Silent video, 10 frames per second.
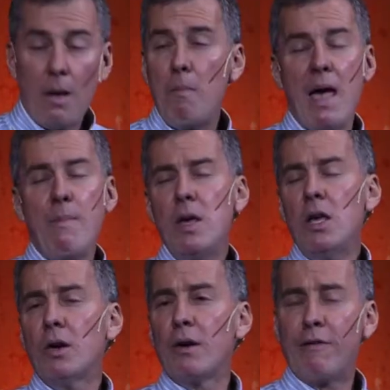Maybe
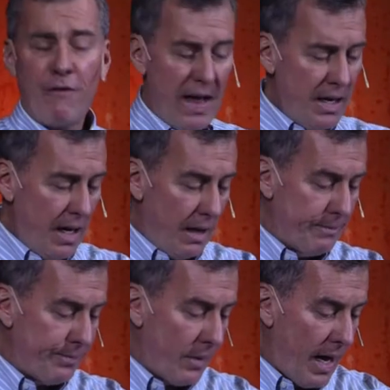you're
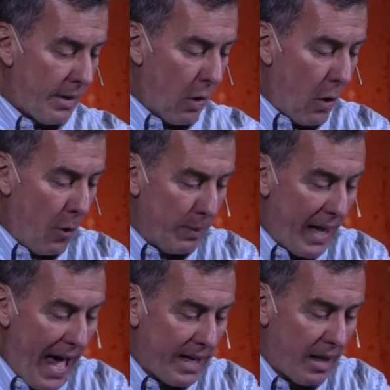offended at the whole
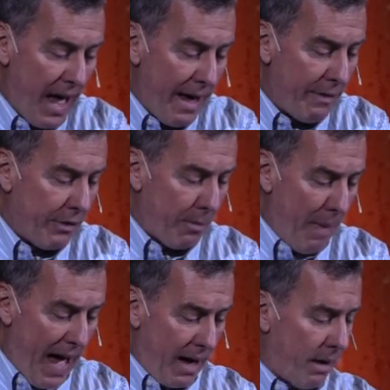Black Lives
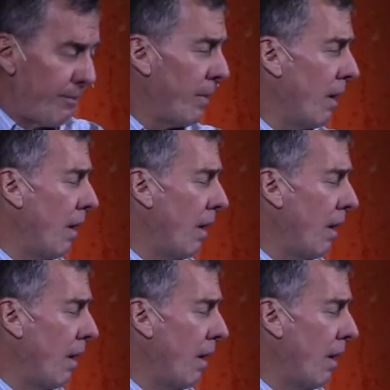Matter